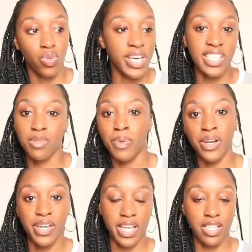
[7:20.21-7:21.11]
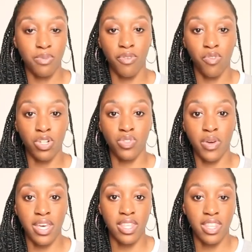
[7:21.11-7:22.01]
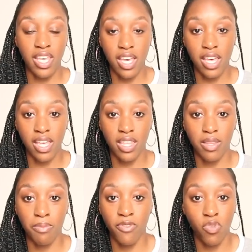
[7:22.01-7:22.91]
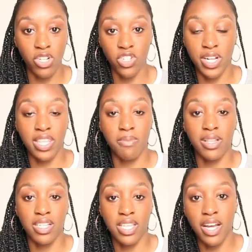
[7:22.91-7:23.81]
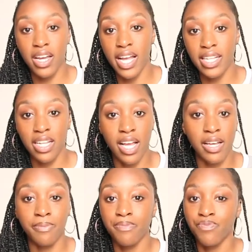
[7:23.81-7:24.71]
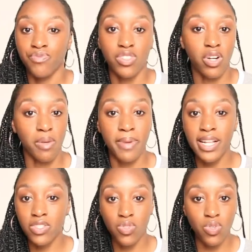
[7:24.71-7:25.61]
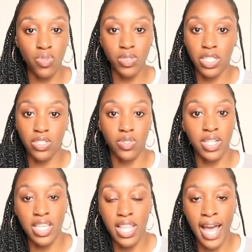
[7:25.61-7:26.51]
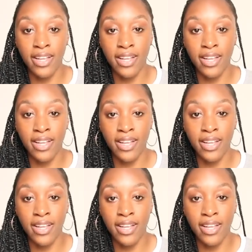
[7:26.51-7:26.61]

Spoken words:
experience before joining the military. I did not go to med school, didn't do any of that.